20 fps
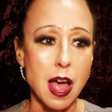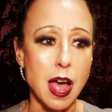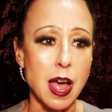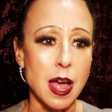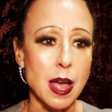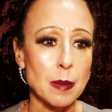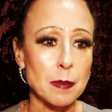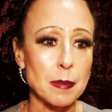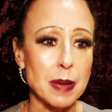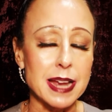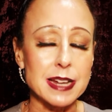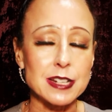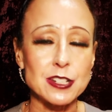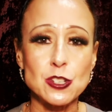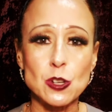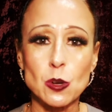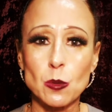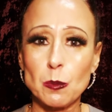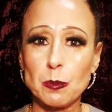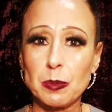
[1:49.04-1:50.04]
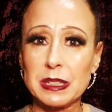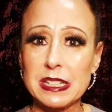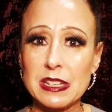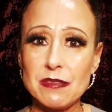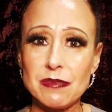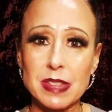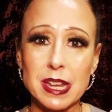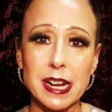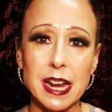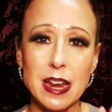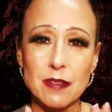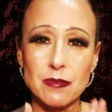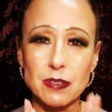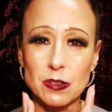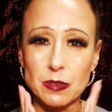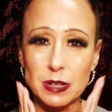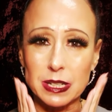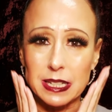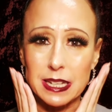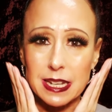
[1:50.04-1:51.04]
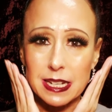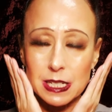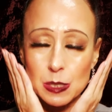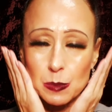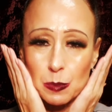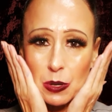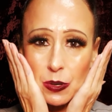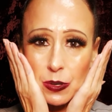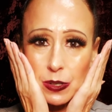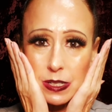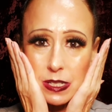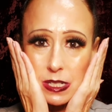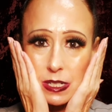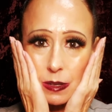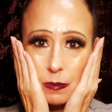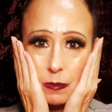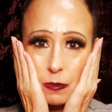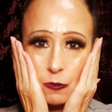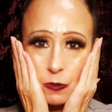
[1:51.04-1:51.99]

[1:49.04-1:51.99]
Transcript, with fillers: I don't believe that I ever really experienced a